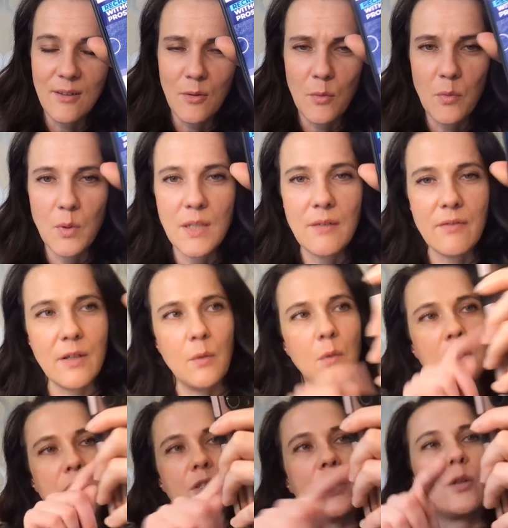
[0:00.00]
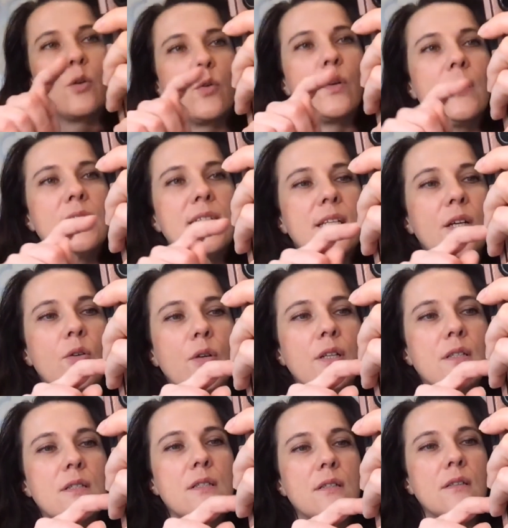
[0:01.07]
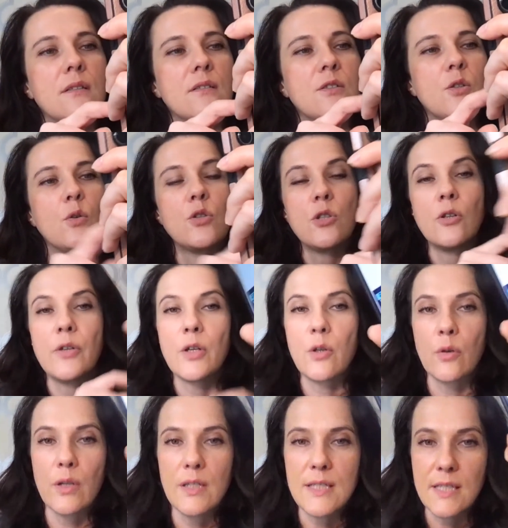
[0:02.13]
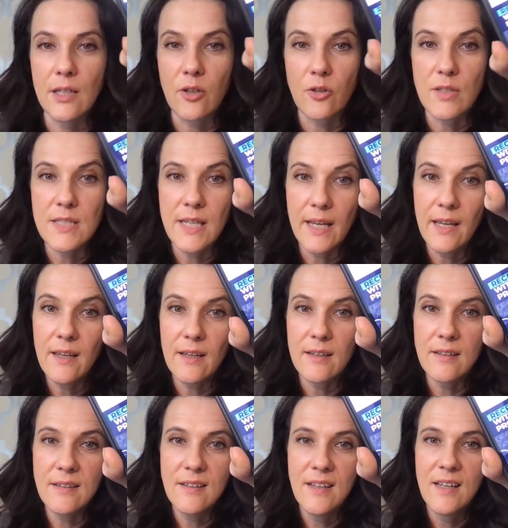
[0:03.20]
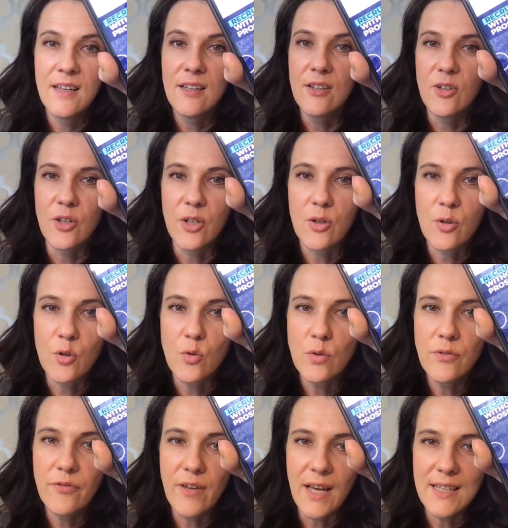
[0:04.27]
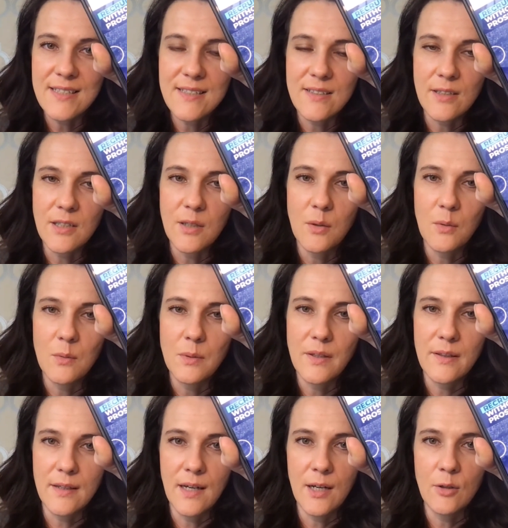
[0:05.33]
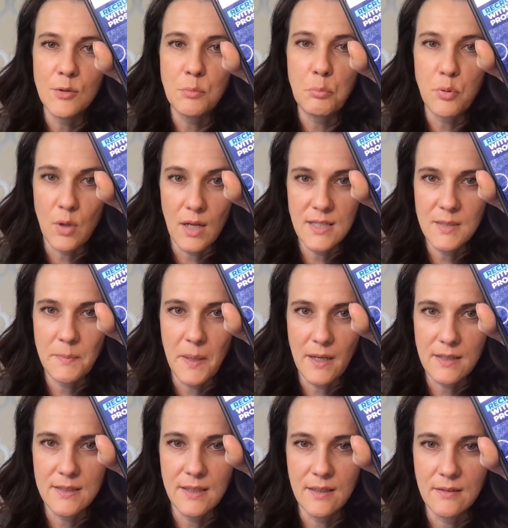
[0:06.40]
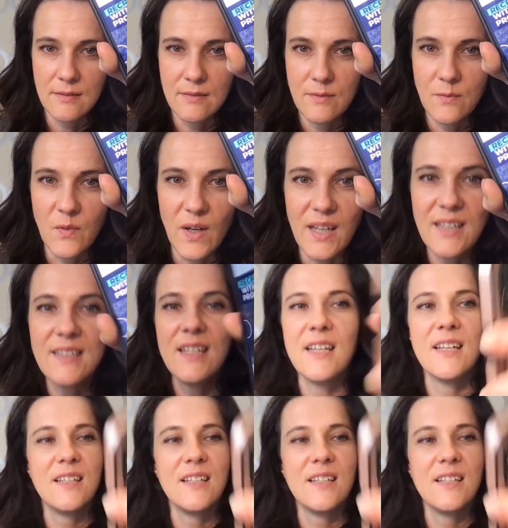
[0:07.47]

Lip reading: or whatever it was, recruiting secrets, social recruiting secrets, and recruit faster without prospecting, right?